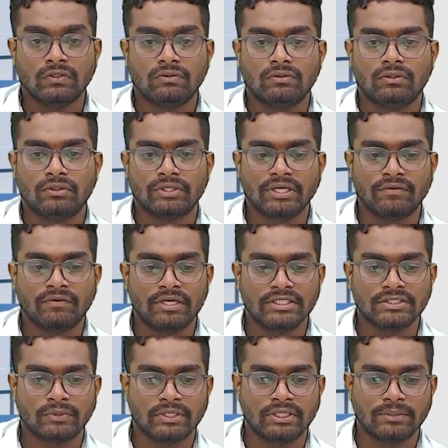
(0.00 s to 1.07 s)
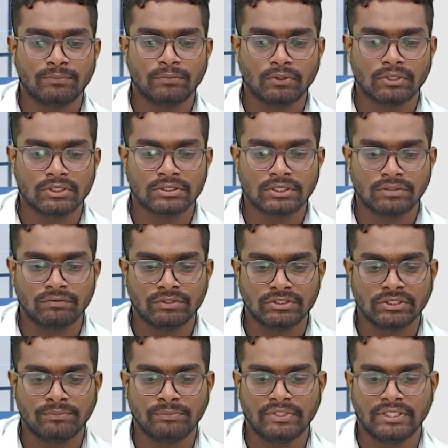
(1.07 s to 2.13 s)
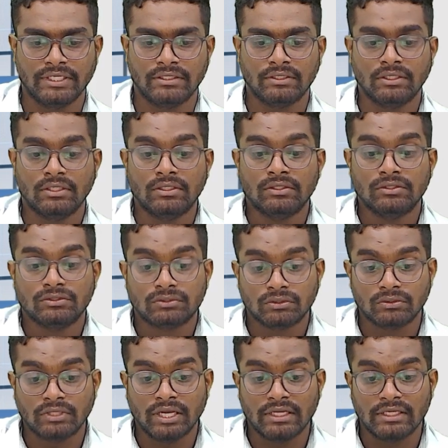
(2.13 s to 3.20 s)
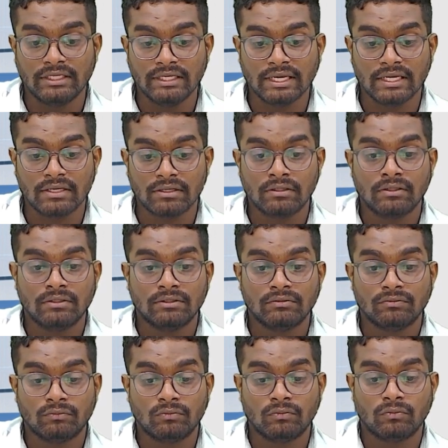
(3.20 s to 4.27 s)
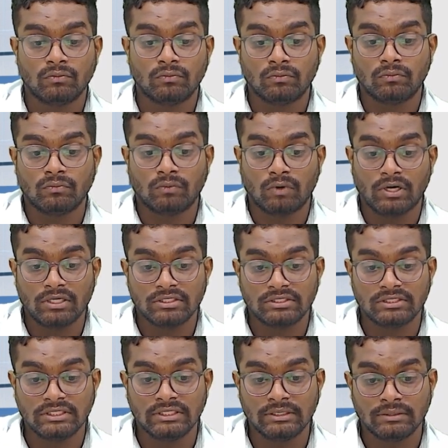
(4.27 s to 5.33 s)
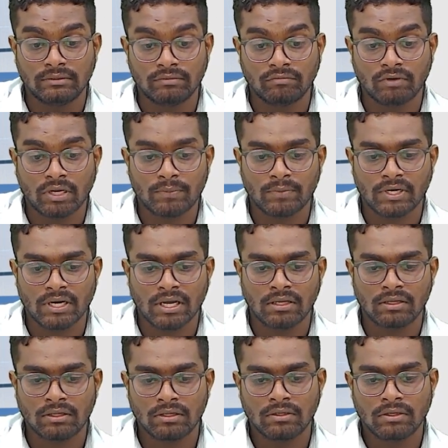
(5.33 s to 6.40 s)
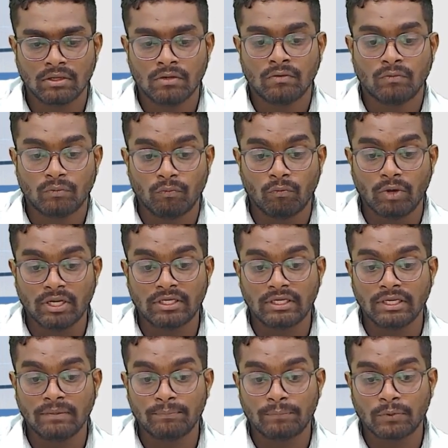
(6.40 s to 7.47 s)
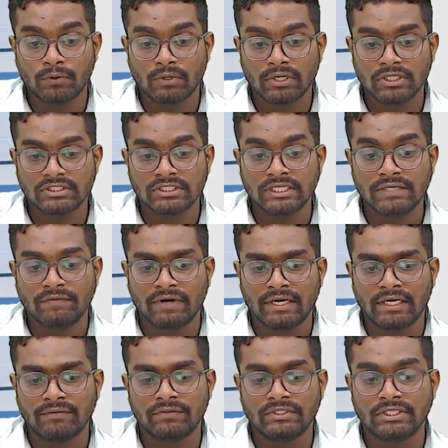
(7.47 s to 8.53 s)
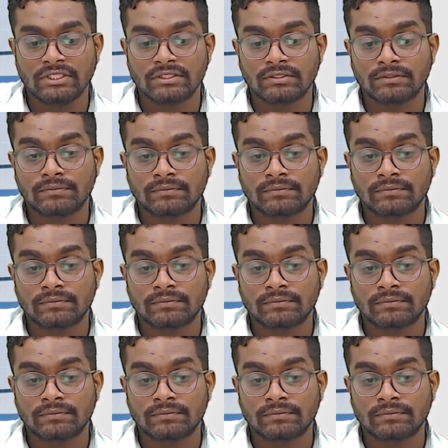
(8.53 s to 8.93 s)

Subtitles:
Okay, what is work in progress conversion period? So here, what is the formula? Work in progress inventory, which is